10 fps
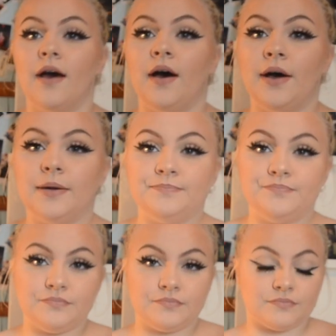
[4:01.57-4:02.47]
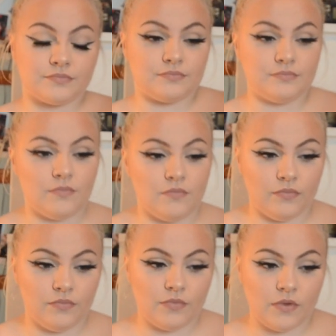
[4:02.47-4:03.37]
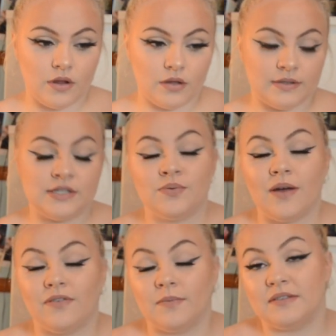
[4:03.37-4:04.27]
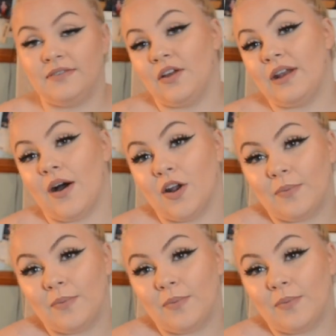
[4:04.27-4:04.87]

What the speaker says: This is why I'm filming this video now.